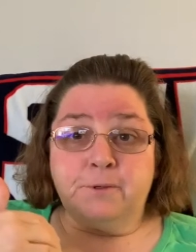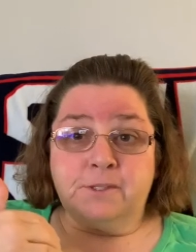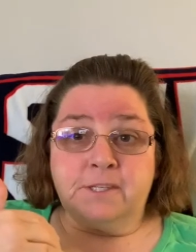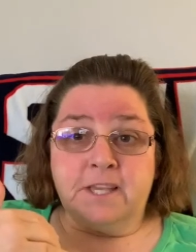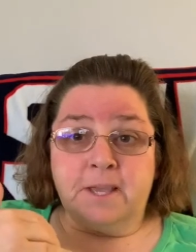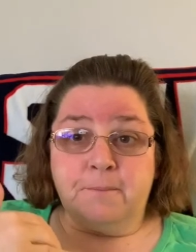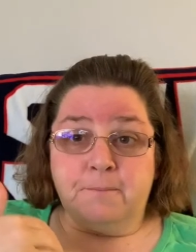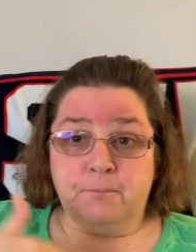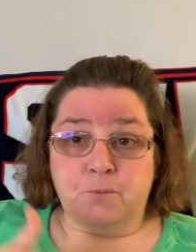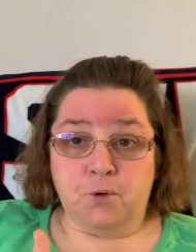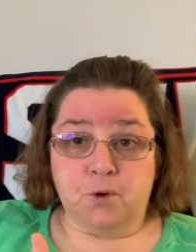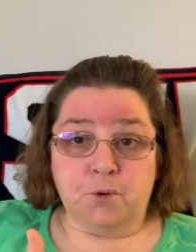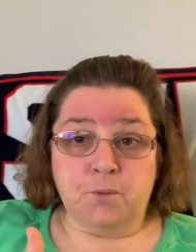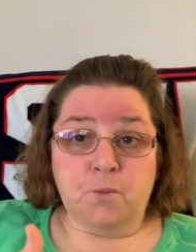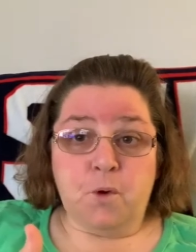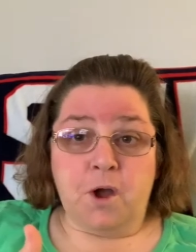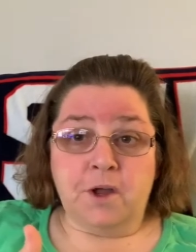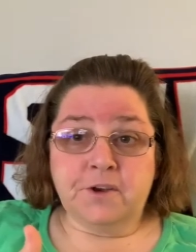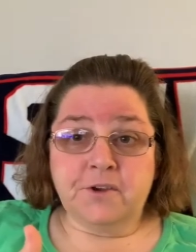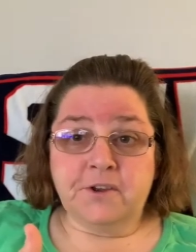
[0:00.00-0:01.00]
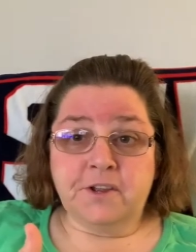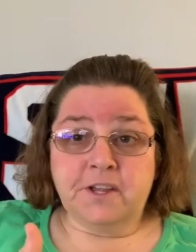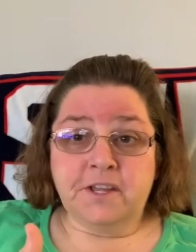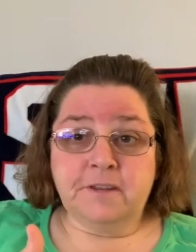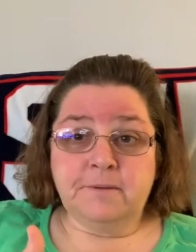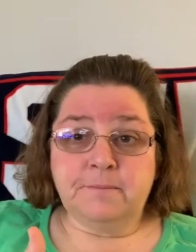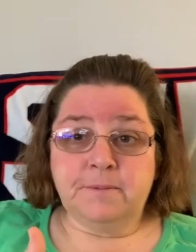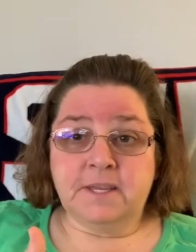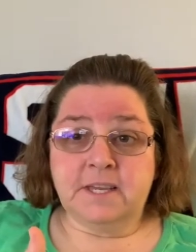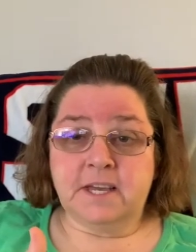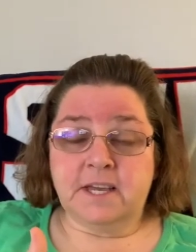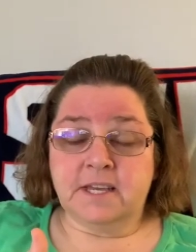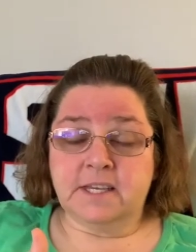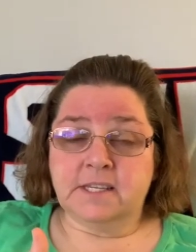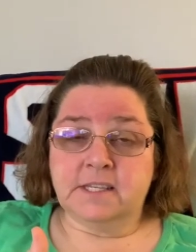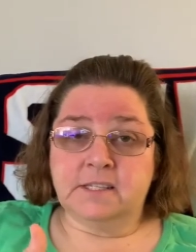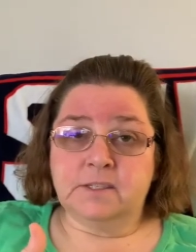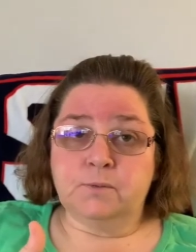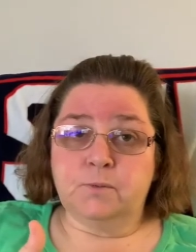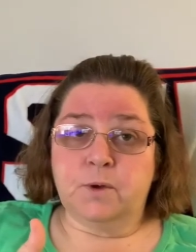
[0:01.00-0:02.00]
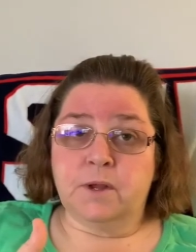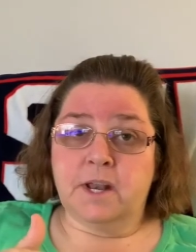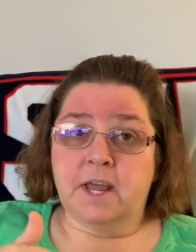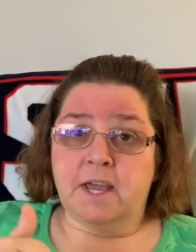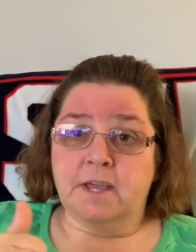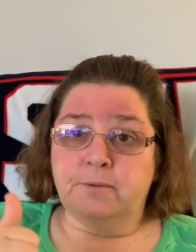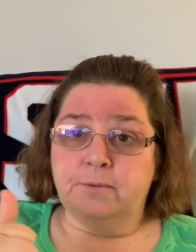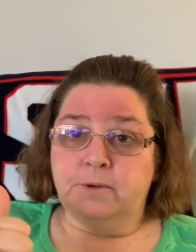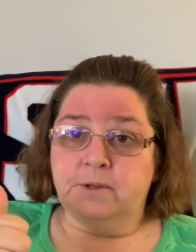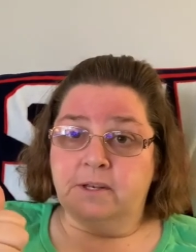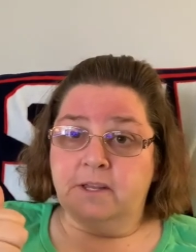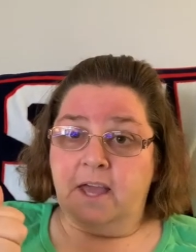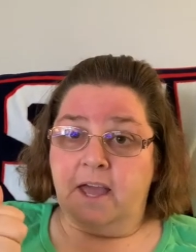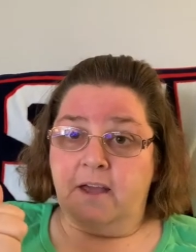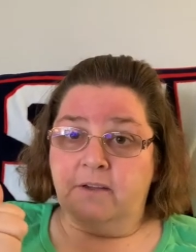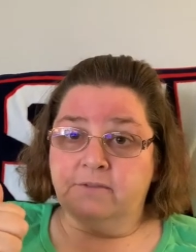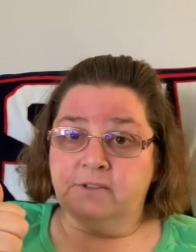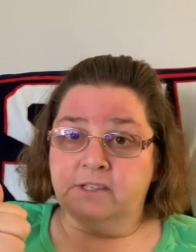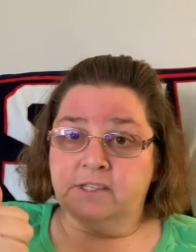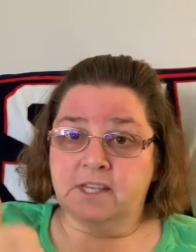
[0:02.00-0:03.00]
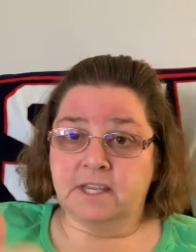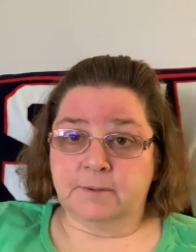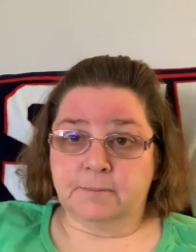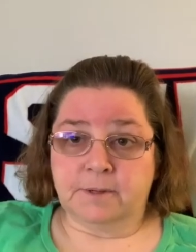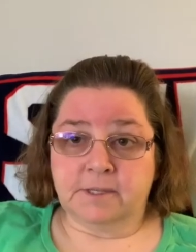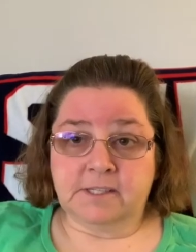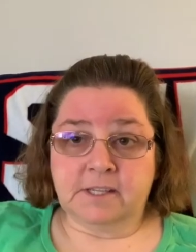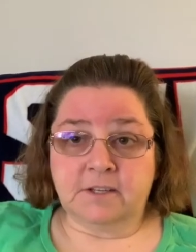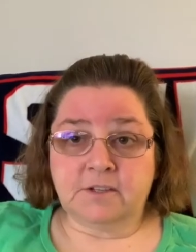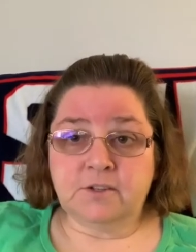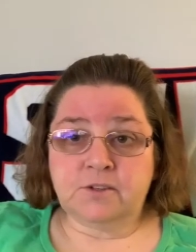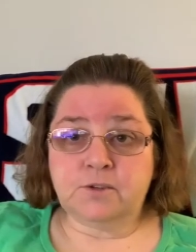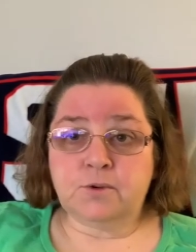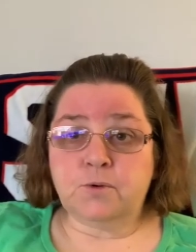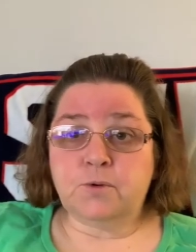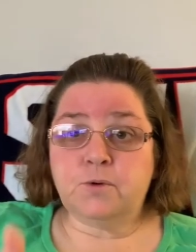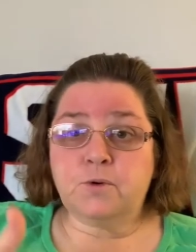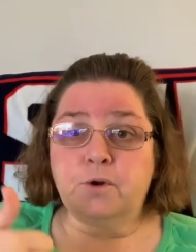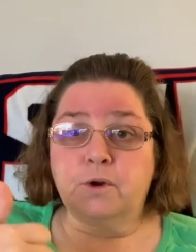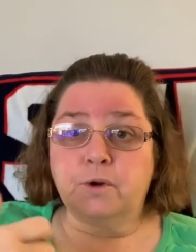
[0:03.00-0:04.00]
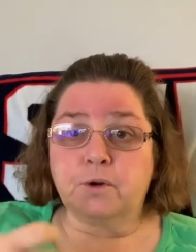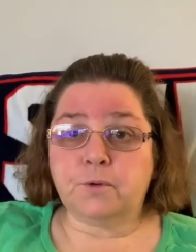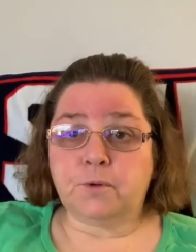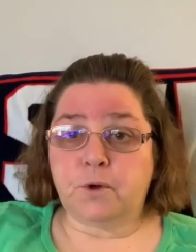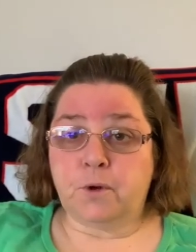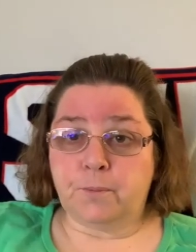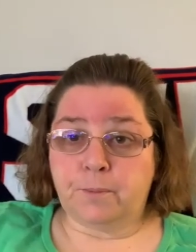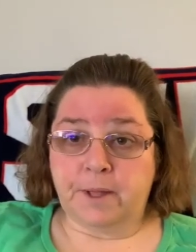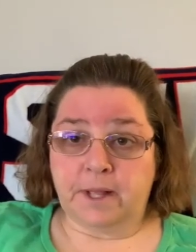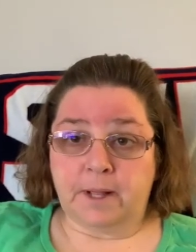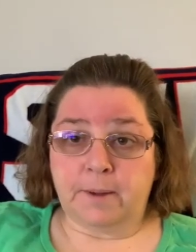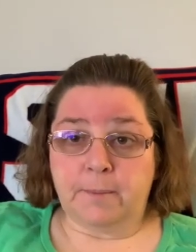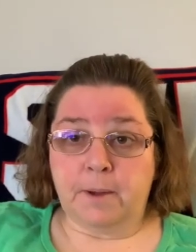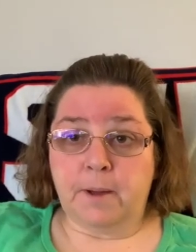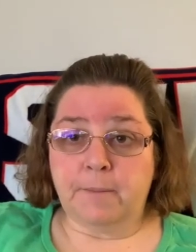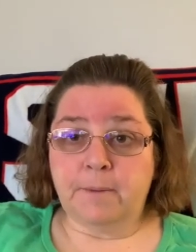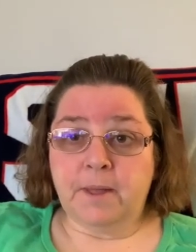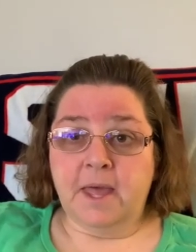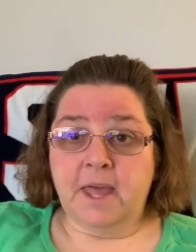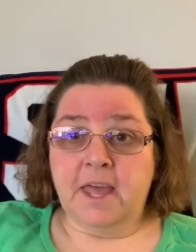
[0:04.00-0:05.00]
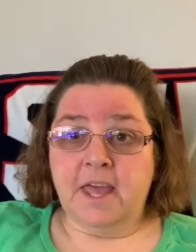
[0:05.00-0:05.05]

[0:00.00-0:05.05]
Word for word: to get more water in because when I would have to take my son to school or go pick him up,